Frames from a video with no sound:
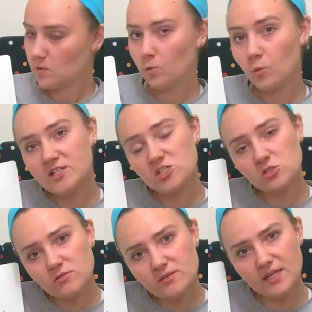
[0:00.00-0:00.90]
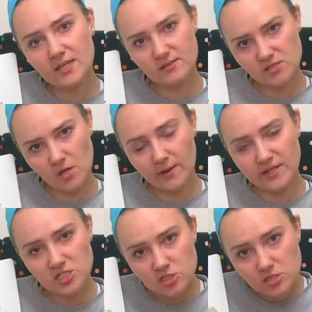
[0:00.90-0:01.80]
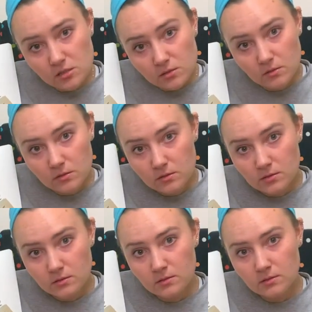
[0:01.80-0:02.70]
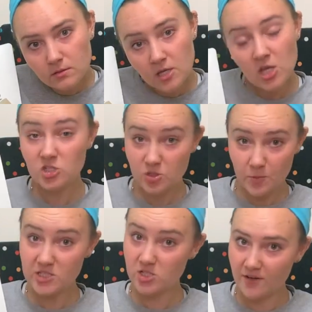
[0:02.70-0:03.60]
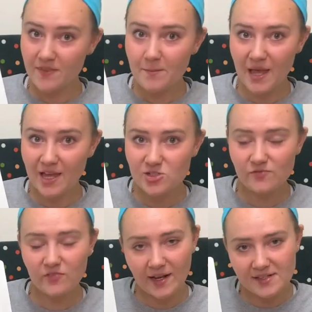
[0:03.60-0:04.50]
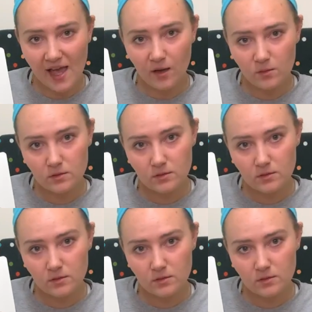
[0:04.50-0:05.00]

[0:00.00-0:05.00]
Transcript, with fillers: What do you think he's going to do? Should we turn the page and find out?